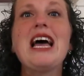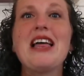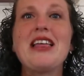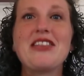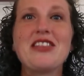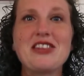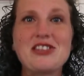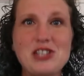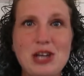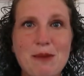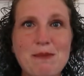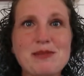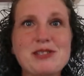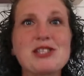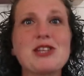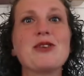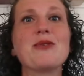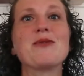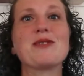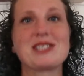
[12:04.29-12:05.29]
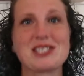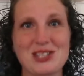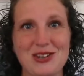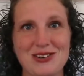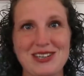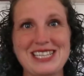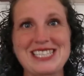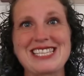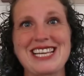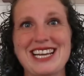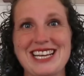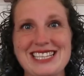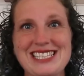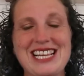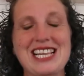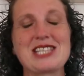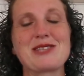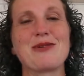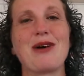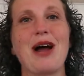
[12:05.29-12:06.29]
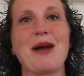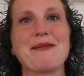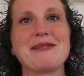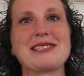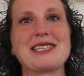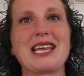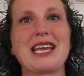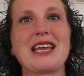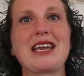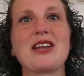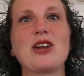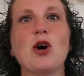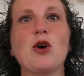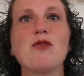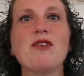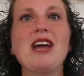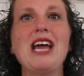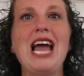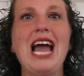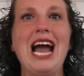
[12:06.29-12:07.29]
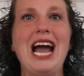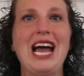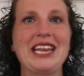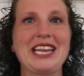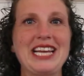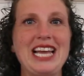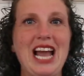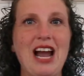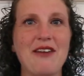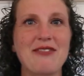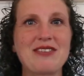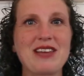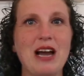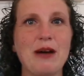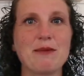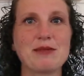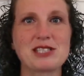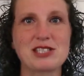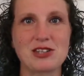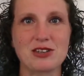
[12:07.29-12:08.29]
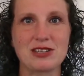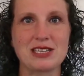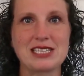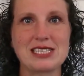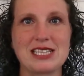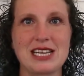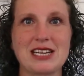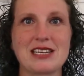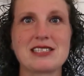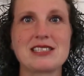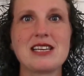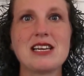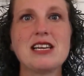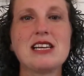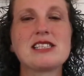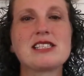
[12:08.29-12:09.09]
The jumpsuit was $36, that's what I was thinking of, and the kaftan was $36.